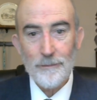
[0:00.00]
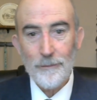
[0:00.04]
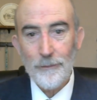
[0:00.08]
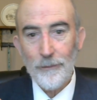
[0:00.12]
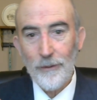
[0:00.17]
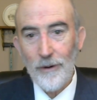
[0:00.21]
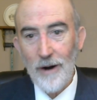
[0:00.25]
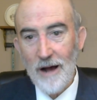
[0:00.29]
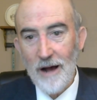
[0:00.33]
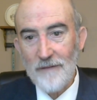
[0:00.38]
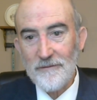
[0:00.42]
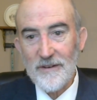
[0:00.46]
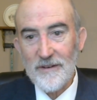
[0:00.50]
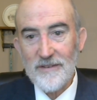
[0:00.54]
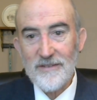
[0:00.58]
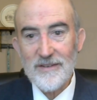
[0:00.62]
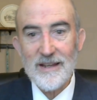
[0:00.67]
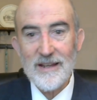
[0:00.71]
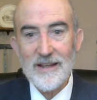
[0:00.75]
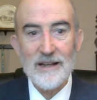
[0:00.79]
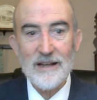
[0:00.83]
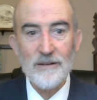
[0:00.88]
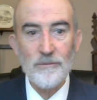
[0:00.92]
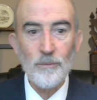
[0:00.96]

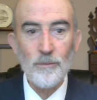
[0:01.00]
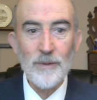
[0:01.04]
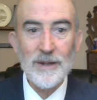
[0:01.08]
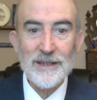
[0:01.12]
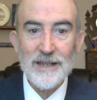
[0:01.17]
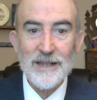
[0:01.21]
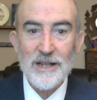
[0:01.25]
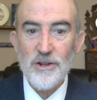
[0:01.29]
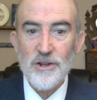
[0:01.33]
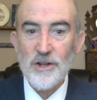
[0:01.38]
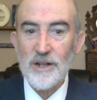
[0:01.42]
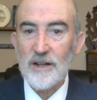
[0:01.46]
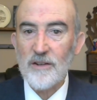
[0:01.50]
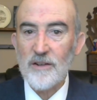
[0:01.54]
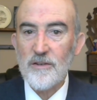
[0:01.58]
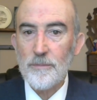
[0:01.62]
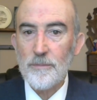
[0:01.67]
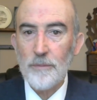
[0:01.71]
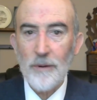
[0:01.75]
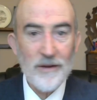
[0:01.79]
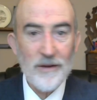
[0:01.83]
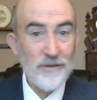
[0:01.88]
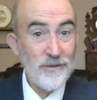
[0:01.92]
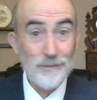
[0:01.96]
prophecy, and religion
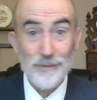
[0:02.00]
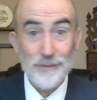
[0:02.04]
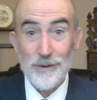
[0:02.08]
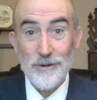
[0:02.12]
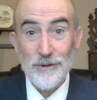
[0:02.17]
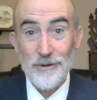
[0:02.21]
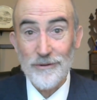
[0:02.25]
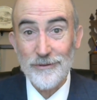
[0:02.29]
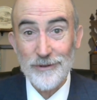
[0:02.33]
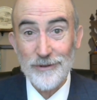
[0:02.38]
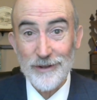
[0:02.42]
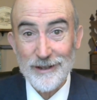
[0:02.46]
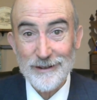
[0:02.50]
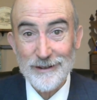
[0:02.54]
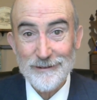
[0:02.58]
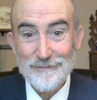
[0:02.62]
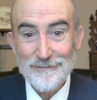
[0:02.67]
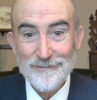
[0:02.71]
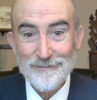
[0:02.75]
expressed beautifully.